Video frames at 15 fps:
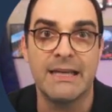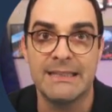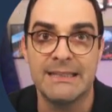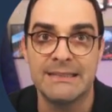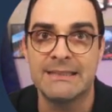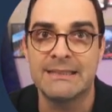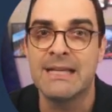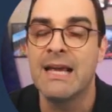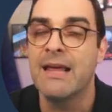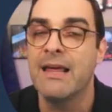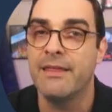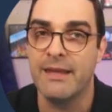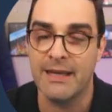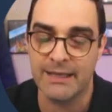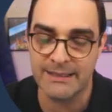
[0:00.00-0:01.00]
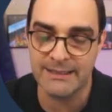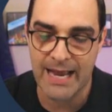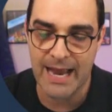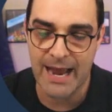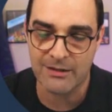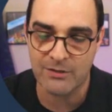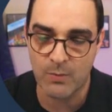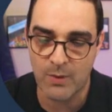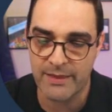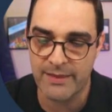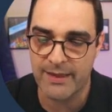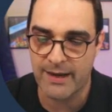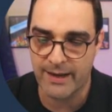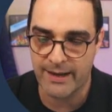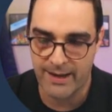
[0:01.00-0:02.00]
is the exact one
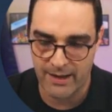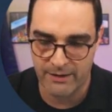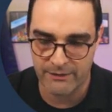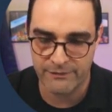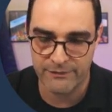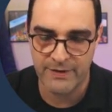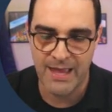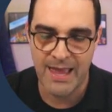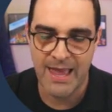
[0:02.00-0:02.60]
that I have.